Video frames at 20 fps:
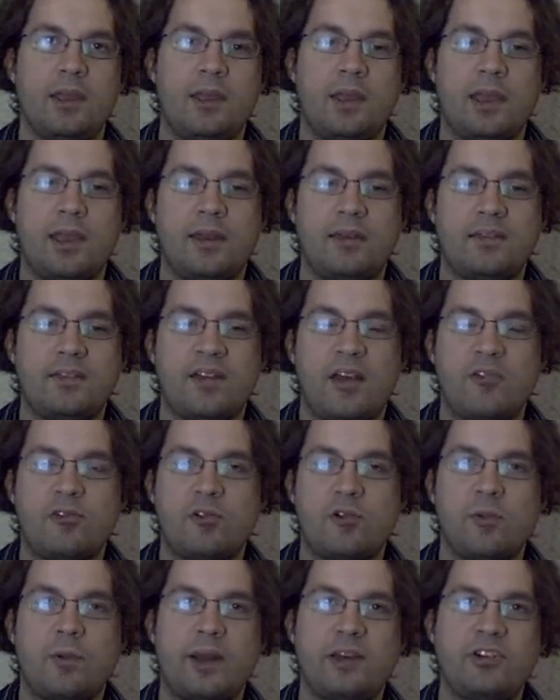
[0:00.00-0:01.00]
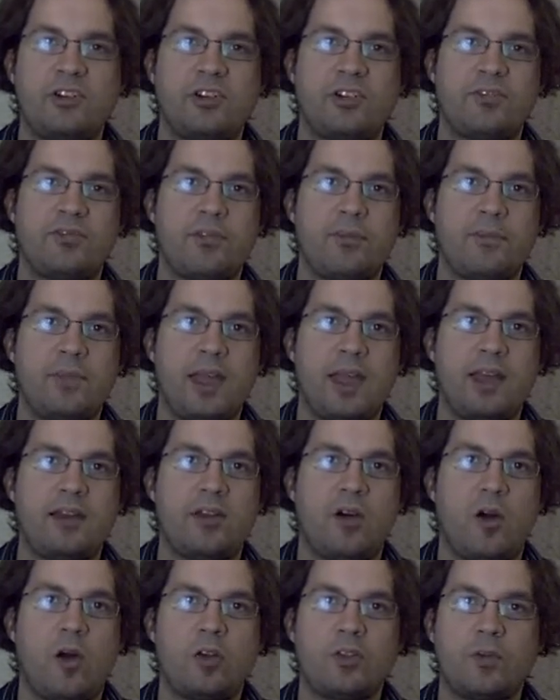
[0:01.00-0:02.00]
And software ranges from
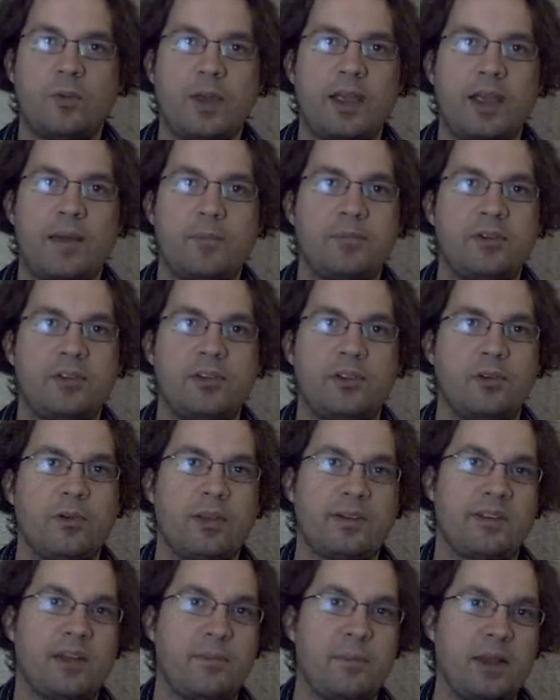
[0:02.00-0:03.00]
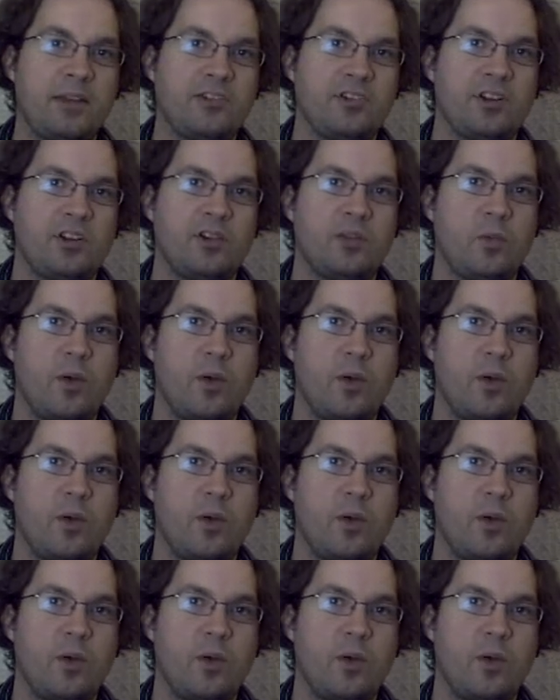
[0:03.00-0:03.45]
that all the way up to, as I mentioned,